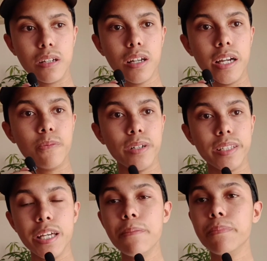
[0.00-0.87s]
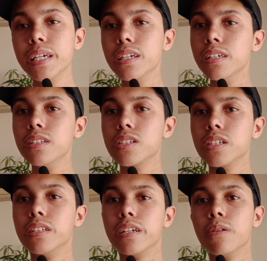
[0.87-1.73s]
and with them being
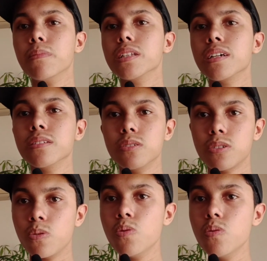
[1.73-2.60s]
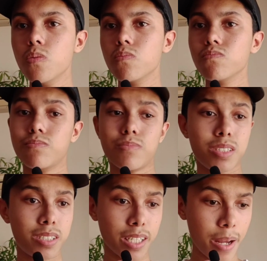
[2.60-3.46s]
injured, Real Madrid too
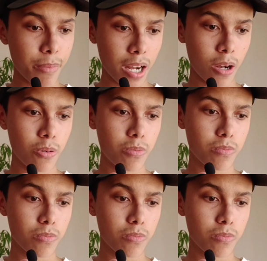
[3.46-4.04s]
somehow